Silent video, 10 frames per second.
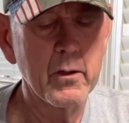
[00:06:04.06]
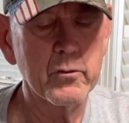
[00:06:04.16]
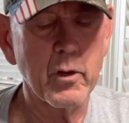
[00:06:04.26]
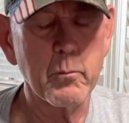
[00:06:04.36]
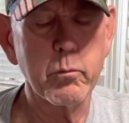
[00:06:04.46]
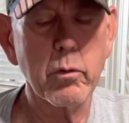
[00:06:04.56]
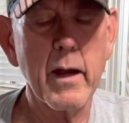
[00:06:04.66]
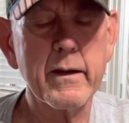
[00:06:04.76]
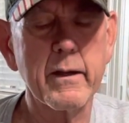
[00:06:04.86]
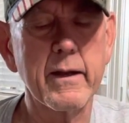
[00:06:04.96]
So I
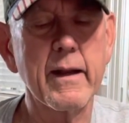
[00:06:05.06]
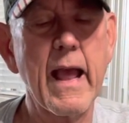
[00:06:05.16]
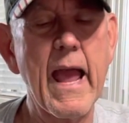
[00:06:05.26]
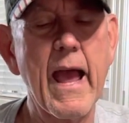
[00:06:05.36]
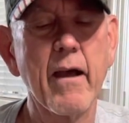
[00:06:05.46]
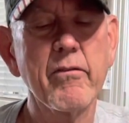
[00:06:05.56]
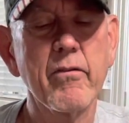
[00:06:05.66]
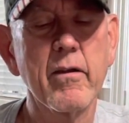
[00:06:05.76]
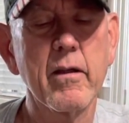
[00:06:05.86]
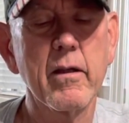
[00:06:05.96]
break it in half,
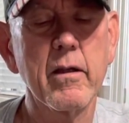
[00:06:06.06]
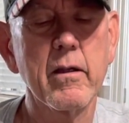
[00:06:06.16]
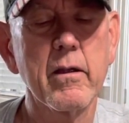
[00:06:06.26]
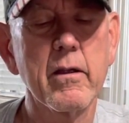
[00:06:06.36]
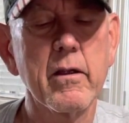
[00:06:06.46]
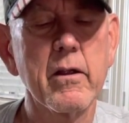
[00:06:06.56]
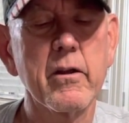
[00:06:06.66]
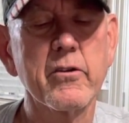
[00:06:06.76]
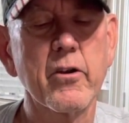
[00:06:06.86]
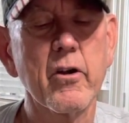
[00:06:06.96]

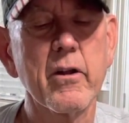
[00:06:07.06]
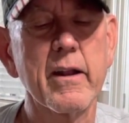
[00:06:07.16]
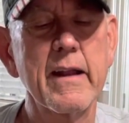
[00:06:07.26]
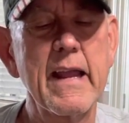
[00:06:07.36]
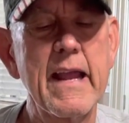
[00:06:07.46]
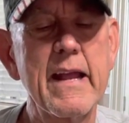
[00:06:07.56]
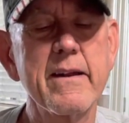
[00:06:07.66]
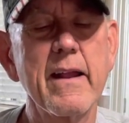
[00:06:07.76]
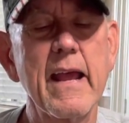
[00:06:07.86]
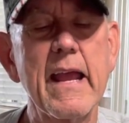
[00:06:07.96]
turn it
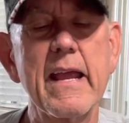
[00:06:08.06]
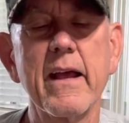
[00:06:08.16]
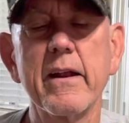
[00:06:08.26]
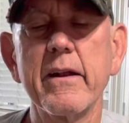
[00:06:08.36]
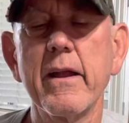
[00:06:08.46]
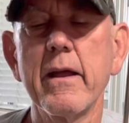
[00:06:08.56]
end to end,